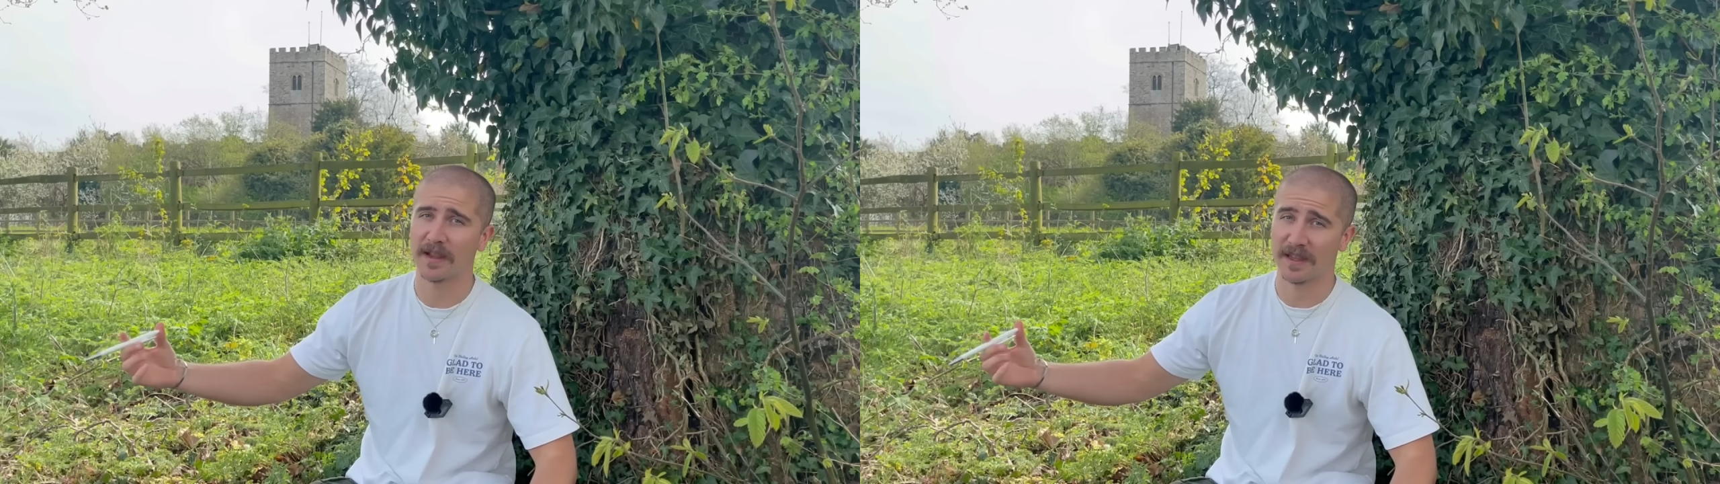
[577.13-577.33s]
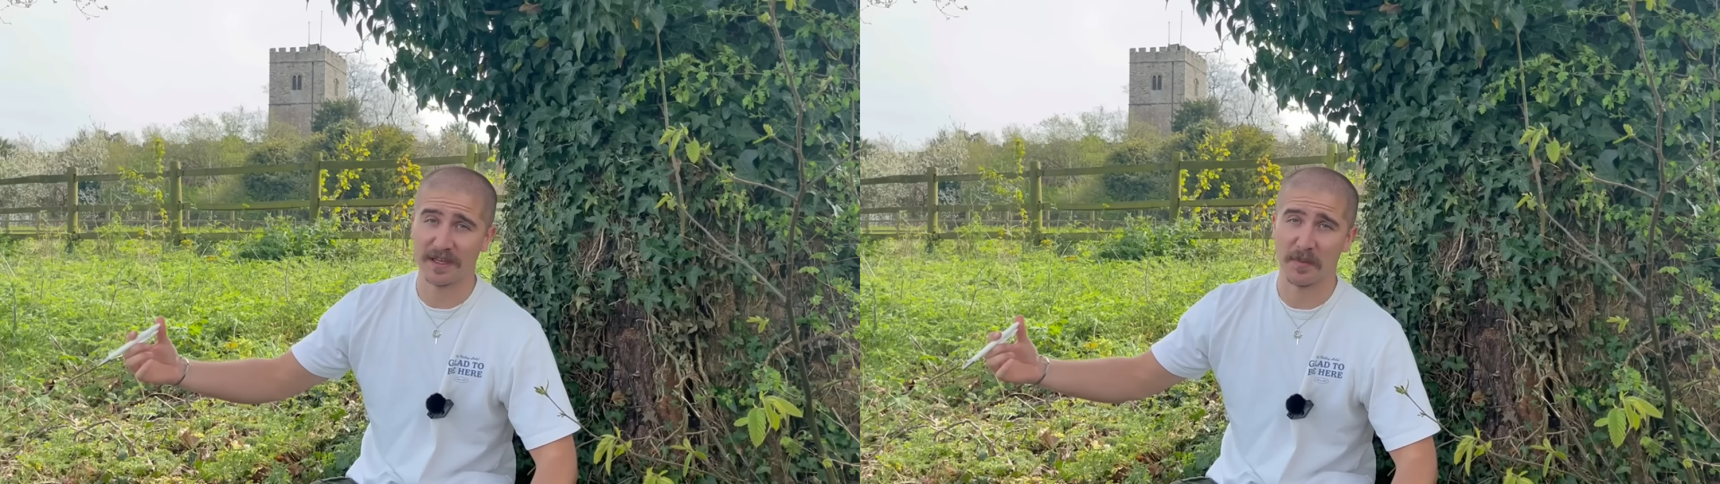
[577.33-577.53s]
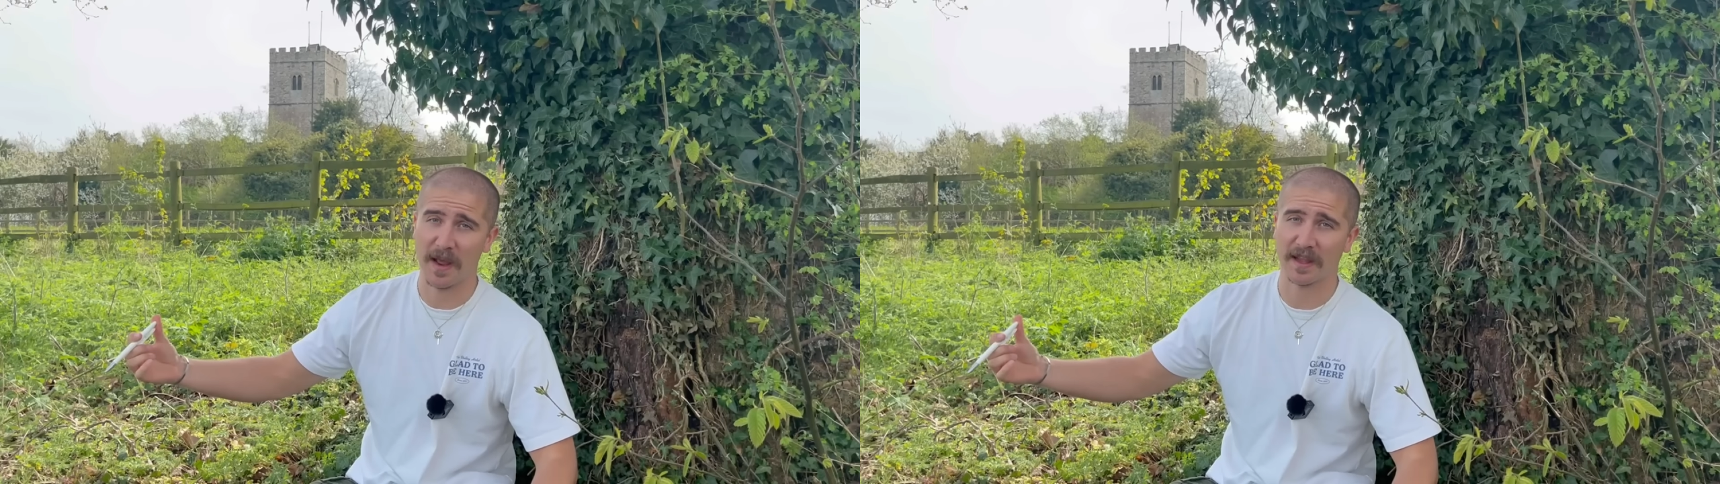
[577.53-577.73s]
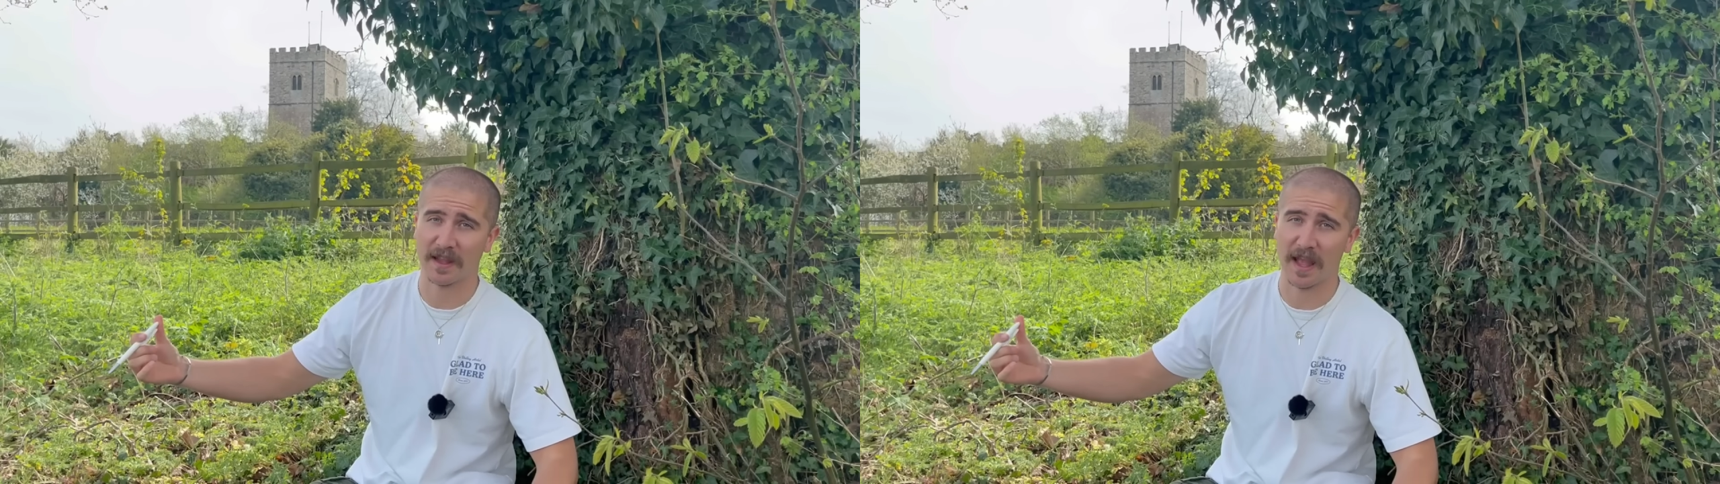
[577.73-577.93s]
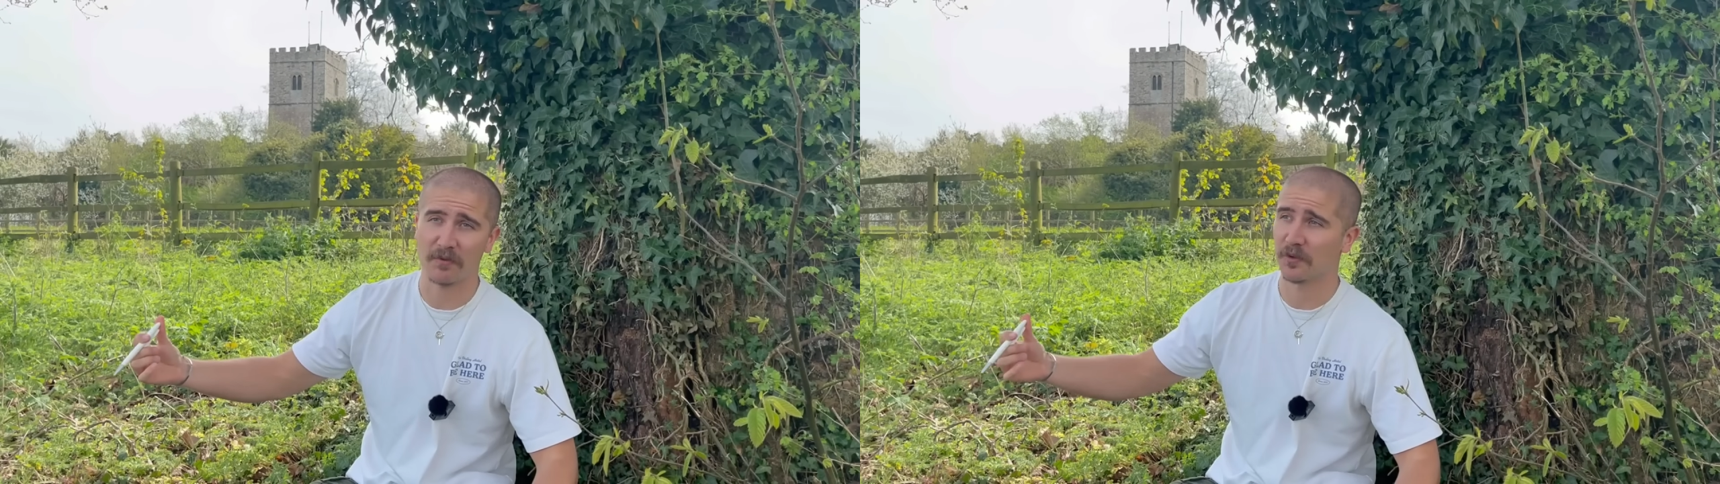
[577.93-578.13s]
in your bank
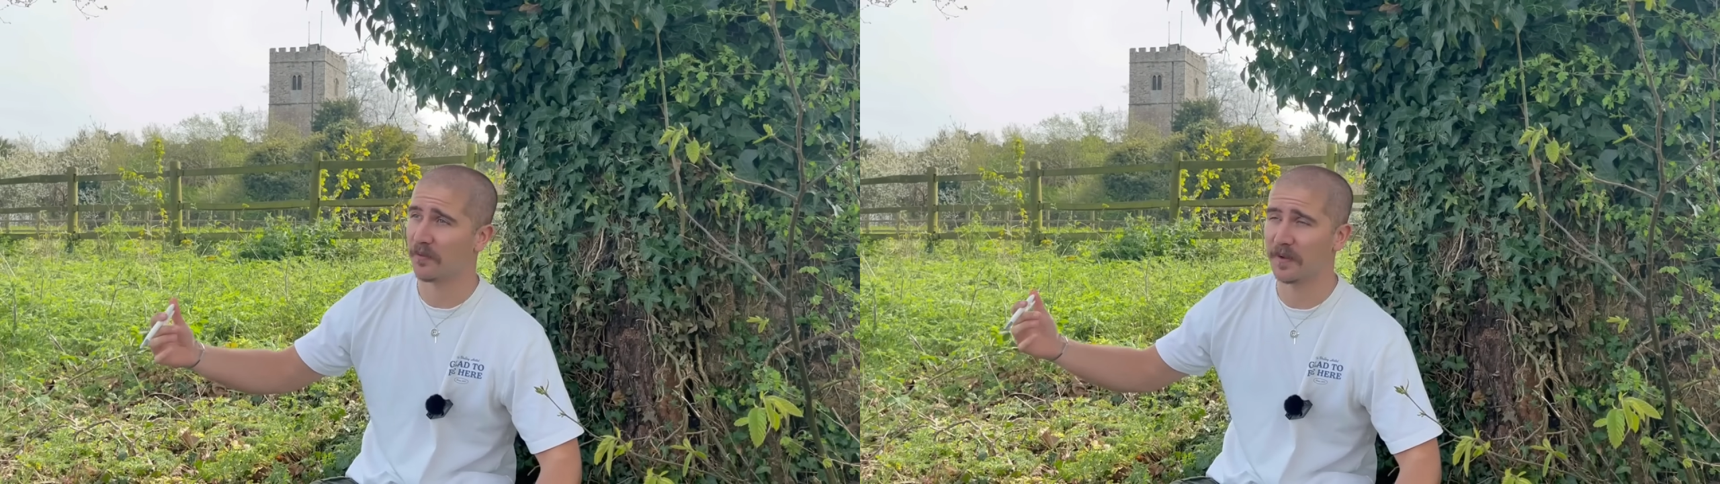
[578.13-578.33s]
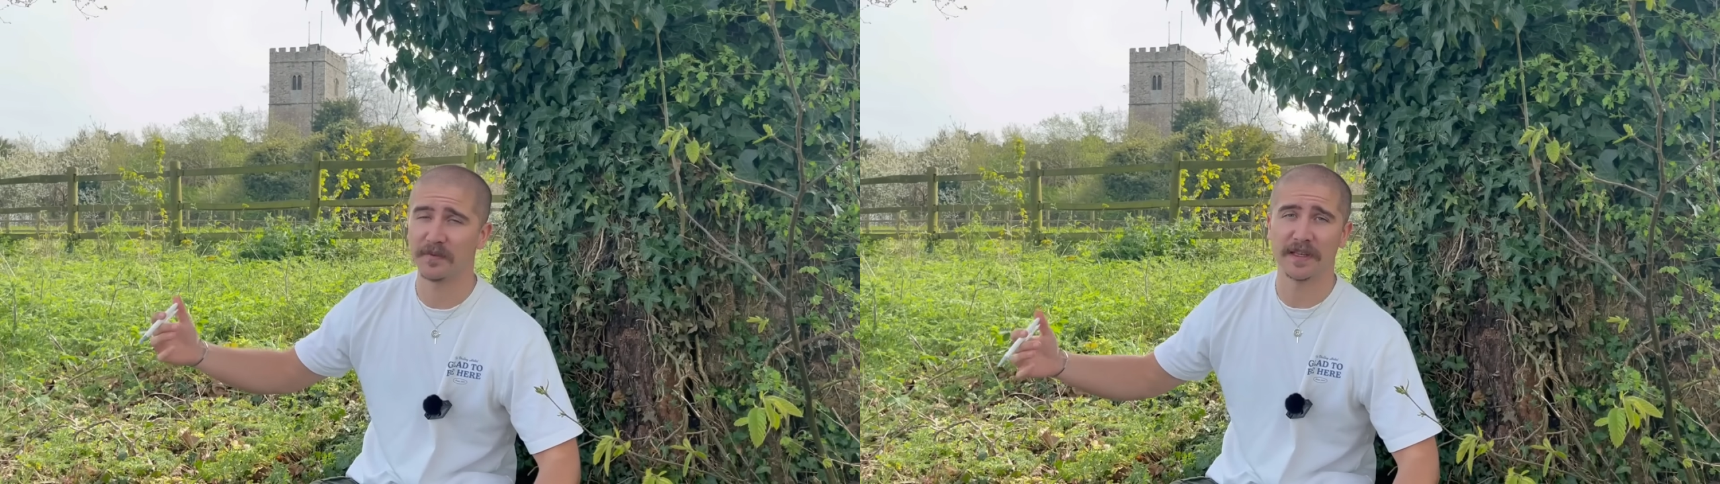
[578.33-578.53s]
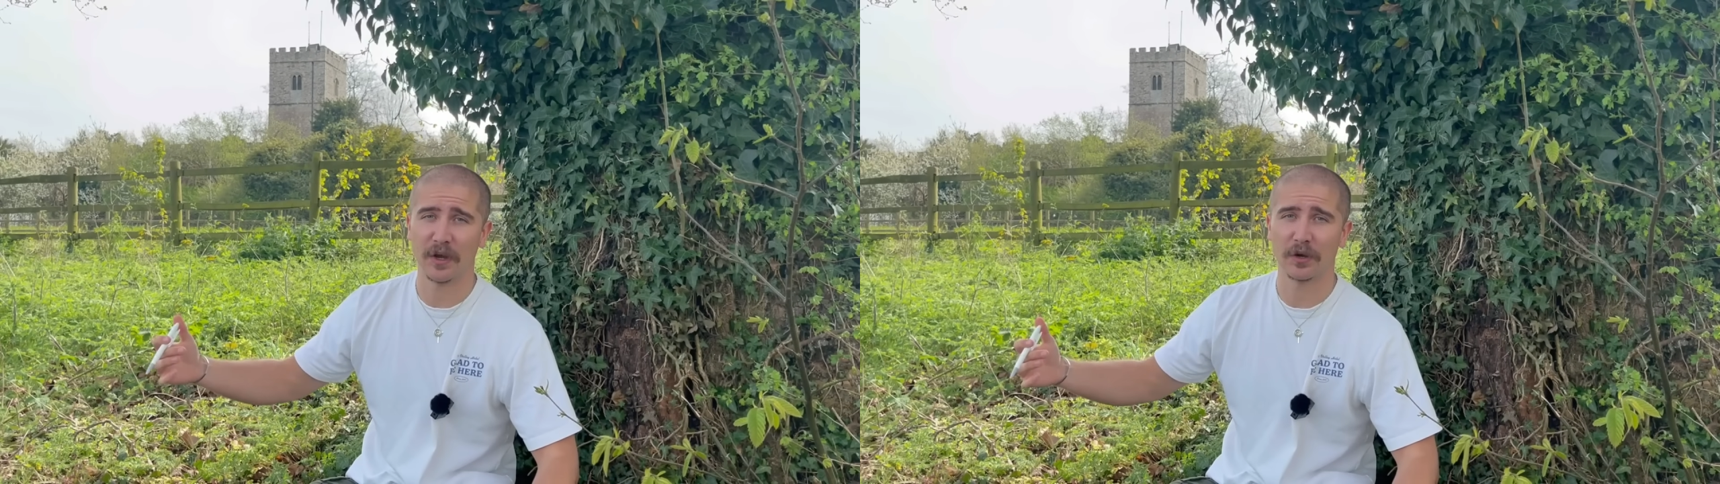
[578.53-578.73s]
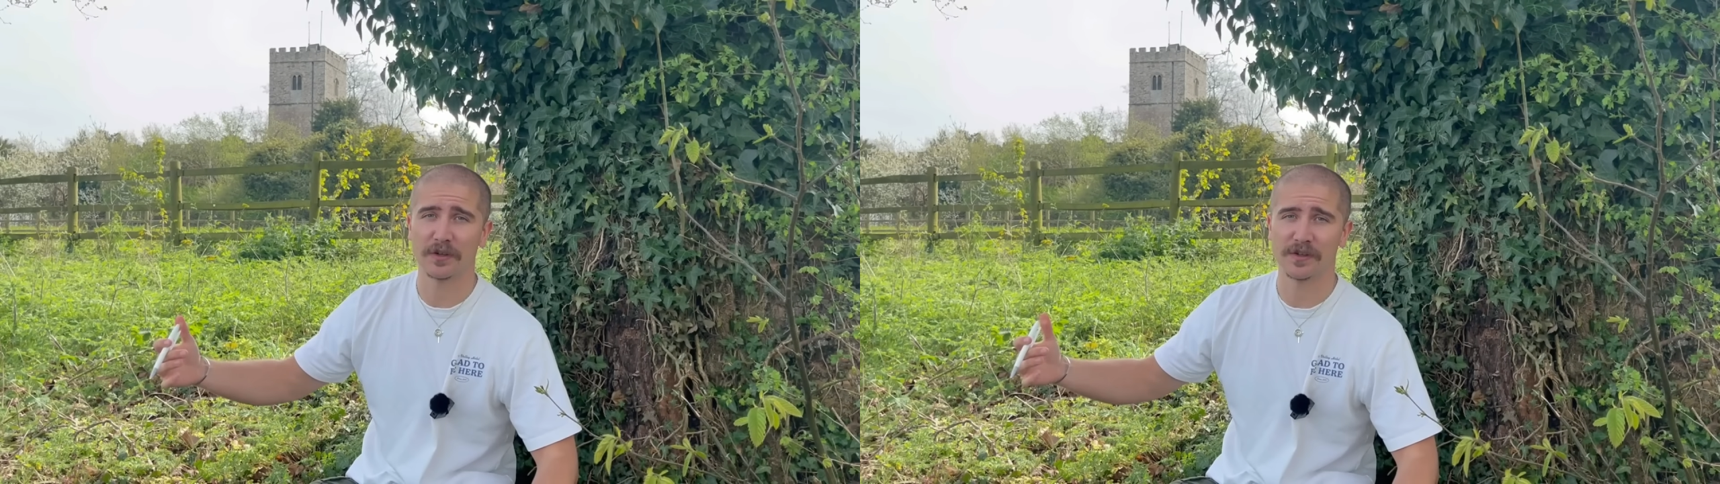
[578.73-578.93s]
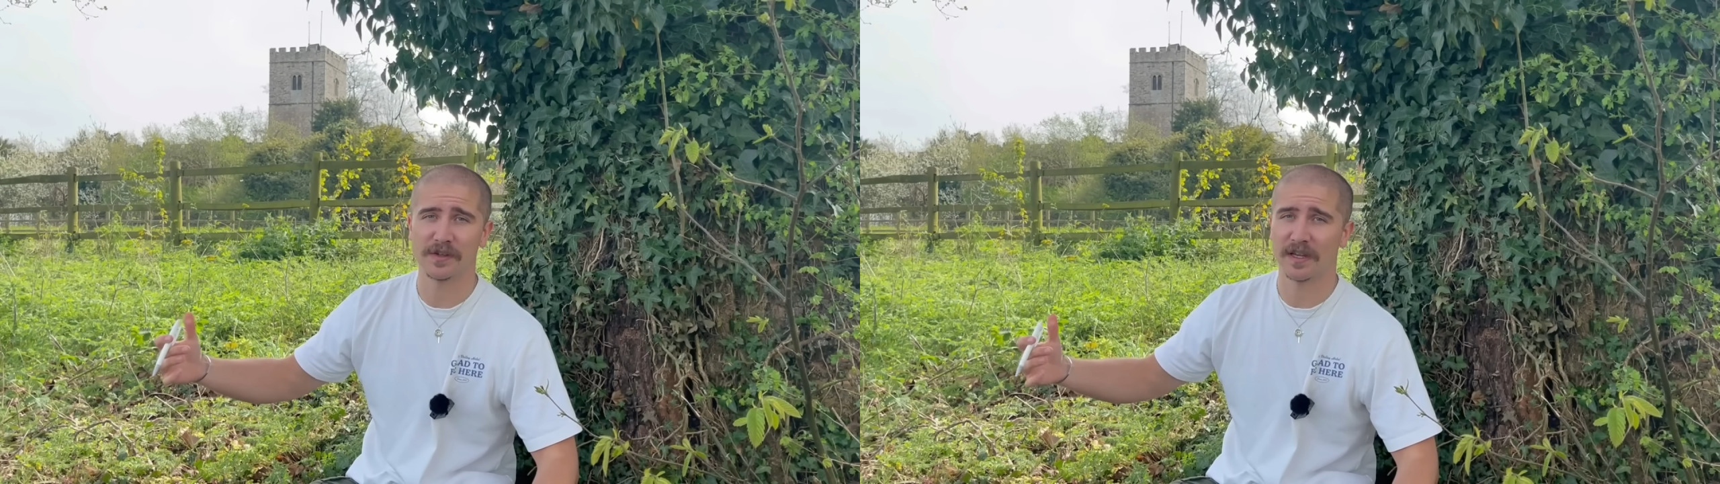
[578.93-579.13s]
account, or $50,